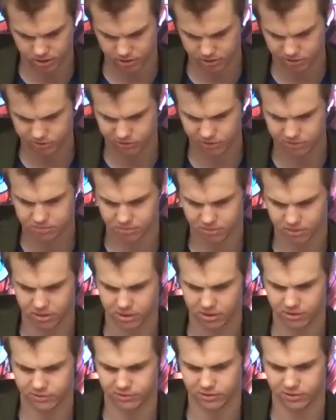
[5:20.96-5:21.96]
Flip
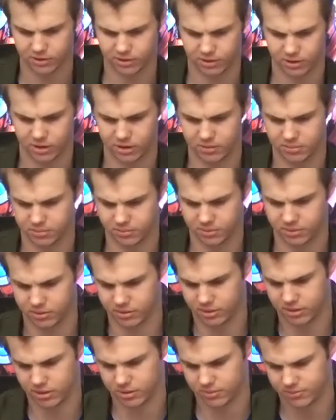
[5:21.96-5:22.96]
her over and open
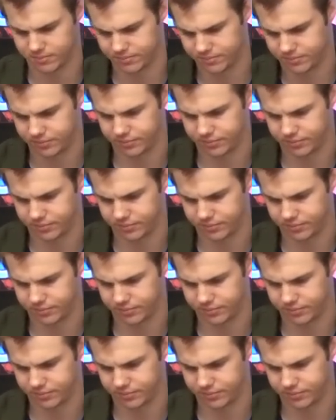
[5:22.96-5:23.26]
her up.